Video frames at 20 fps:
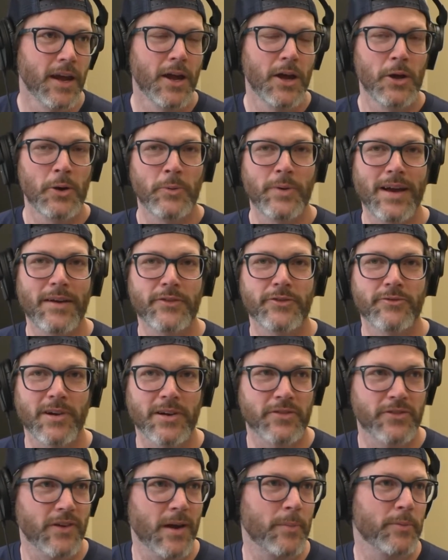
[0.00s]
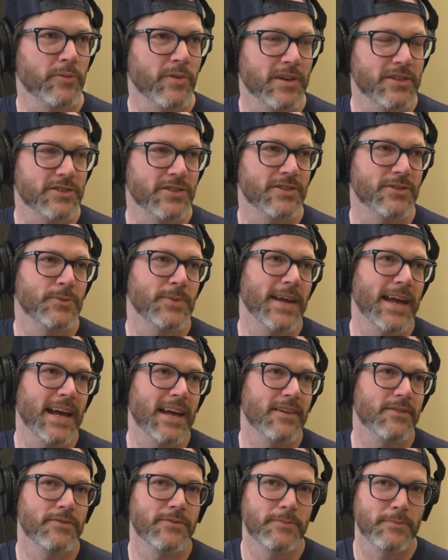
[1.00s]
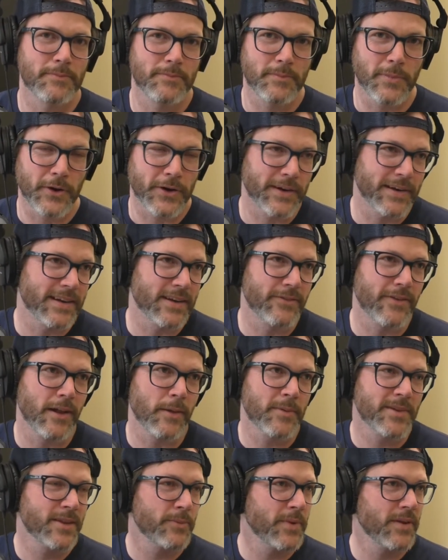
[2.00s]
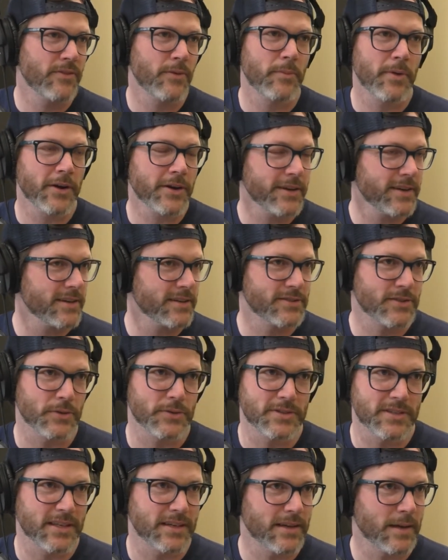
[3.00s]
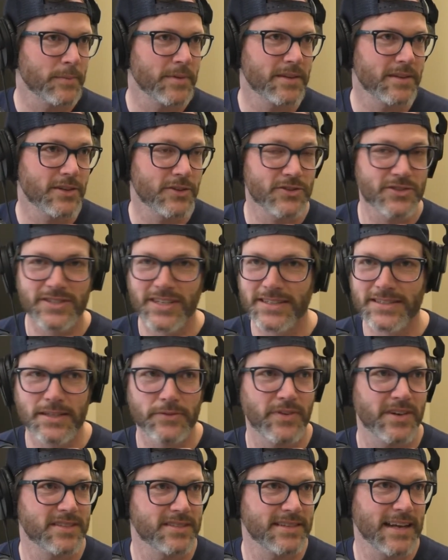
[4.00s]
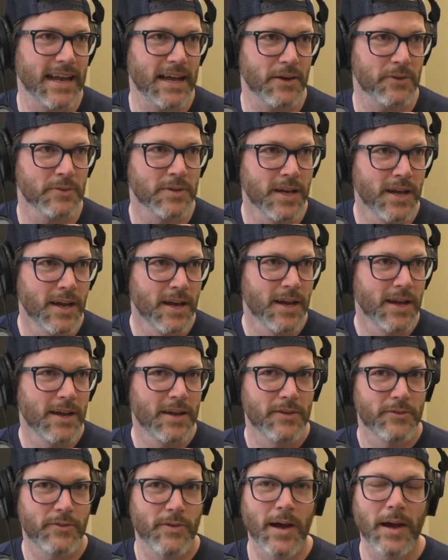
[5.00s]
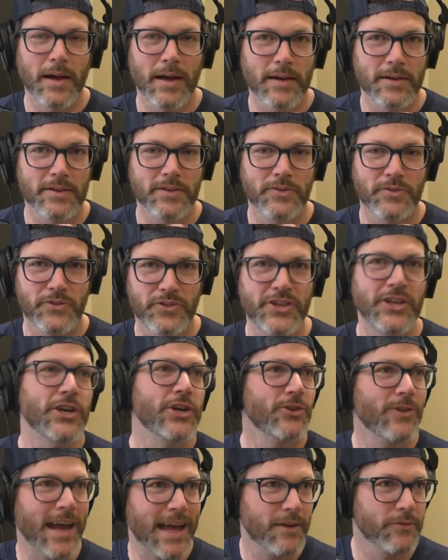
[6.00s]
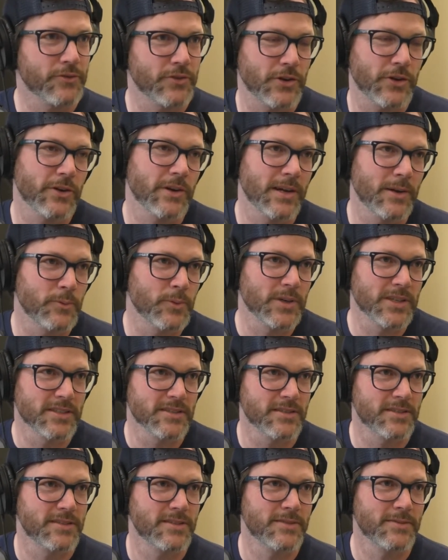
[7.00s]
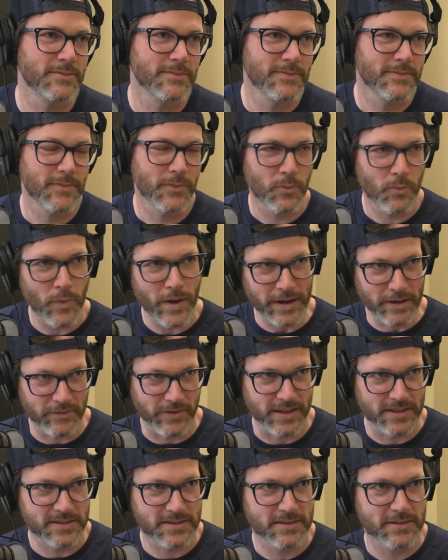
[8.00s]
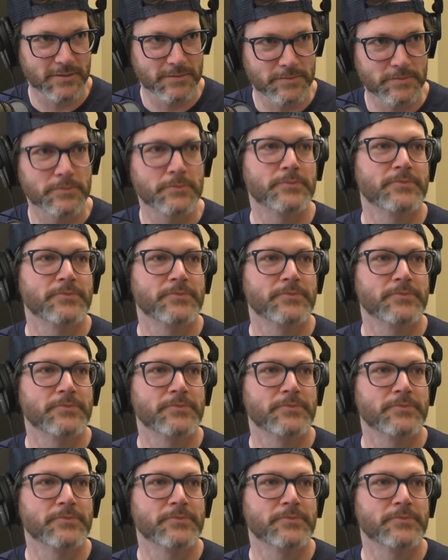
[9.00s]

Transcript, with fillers: We have a director of operations. We have marketing development. Then we have a marketing associate. I mean, there's six of us now. Uh, year after it was one of us. Feels good.